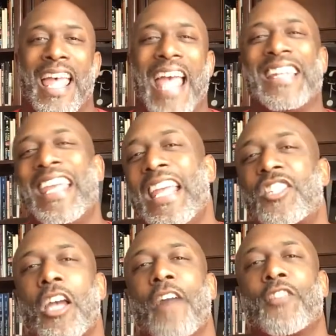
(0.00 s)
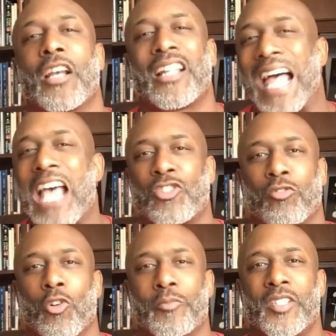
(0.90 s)
And each of the
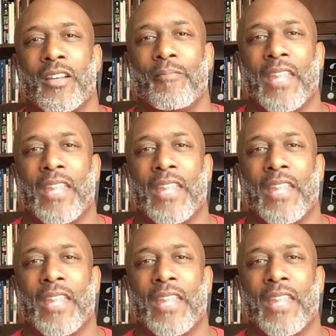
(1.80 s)
classrooms